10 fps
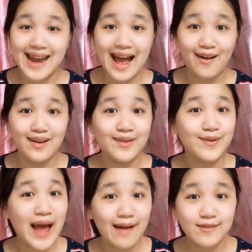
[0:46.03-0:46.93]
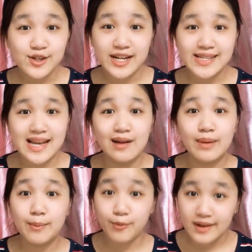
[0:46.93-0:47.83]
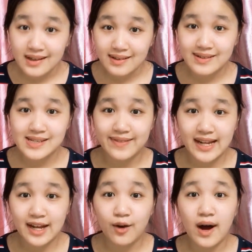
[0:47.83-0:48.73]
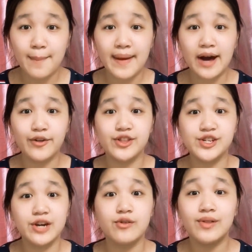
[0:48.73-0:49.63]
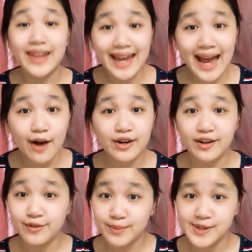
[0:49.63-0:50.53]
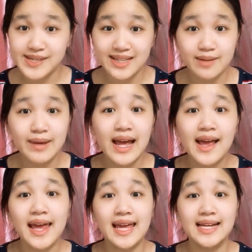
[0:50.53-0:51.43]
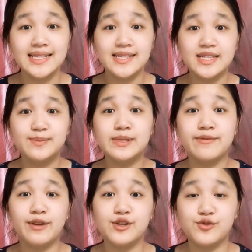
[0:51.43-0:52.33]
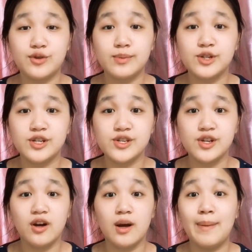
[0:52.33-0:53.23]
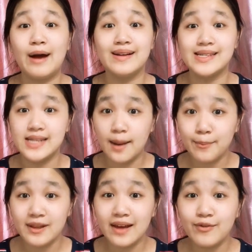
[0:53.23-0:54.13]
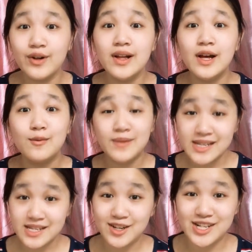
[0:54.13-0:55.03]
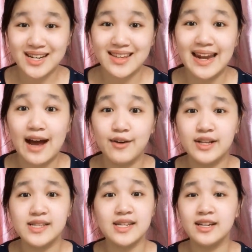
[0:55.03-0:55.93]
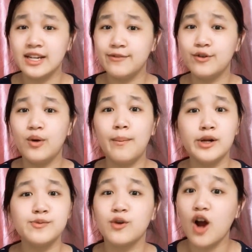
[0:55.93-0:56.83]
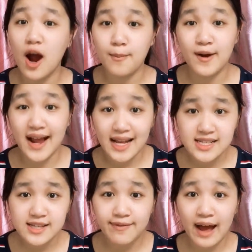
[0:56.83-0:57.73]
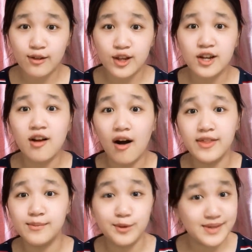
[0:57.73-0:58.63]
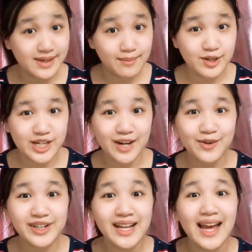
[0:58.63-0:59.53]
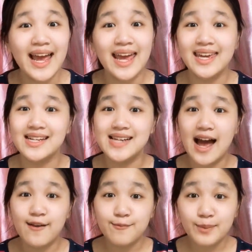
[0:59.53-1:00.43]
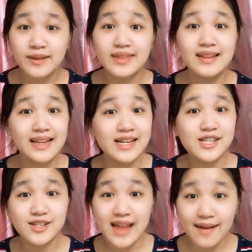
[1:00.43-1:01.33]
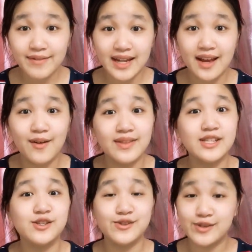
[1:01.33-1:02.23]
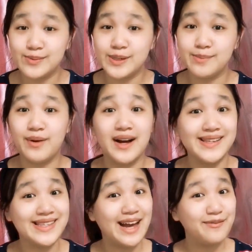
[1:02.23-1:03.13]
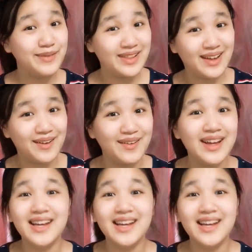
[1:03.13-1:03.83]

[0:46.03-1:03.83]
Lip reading: Now, if you haven't checked out my previous video about the general layout of the museum and specific descriptions about its upper level, please go check that out. It's going to give you a much more comprehensive outlook on the museum in general, and I've put the link to that video in the description box down below.